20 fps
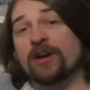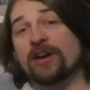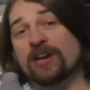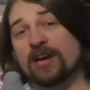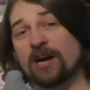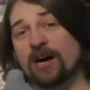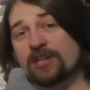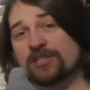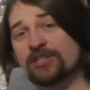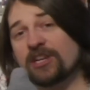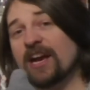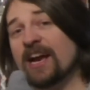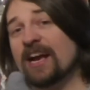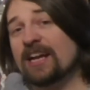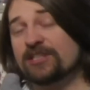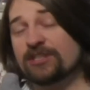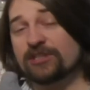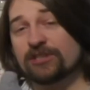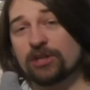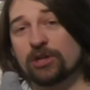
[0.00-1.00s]
The Hecata
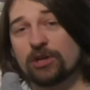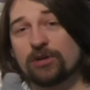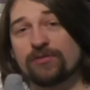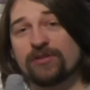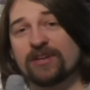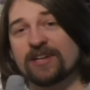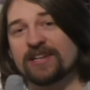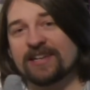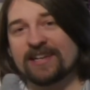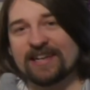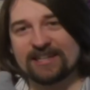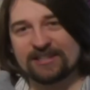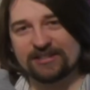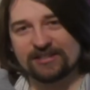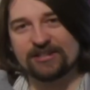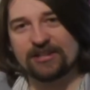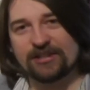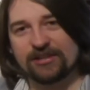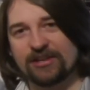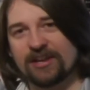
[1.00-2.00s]
Antediluvian
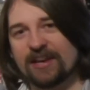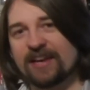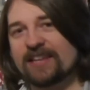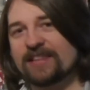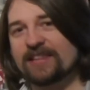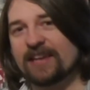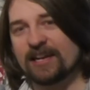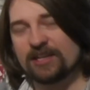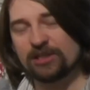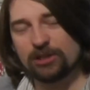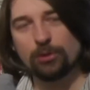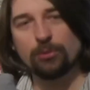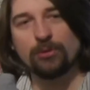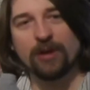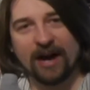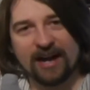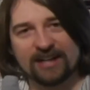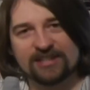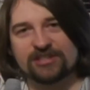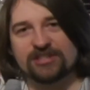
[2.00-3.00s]
is the thing that
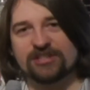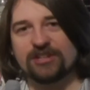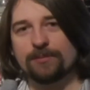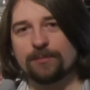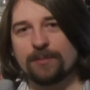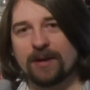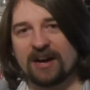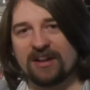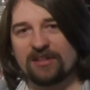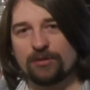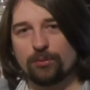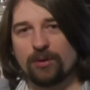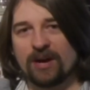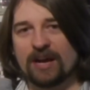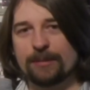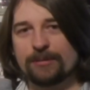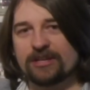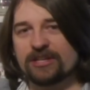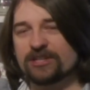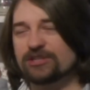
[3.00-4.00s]
unites them, mm. by the
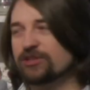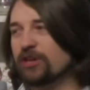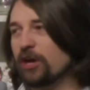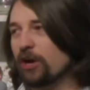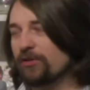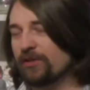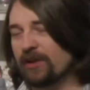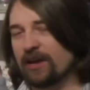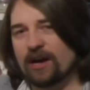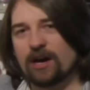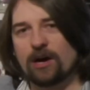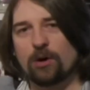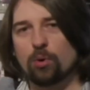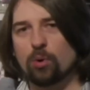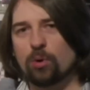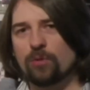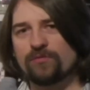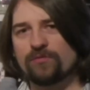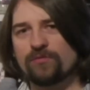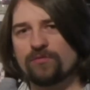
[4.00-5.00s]
way, because though they are
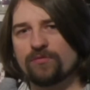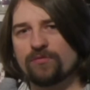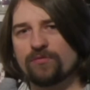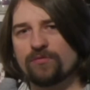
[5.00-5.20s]
all...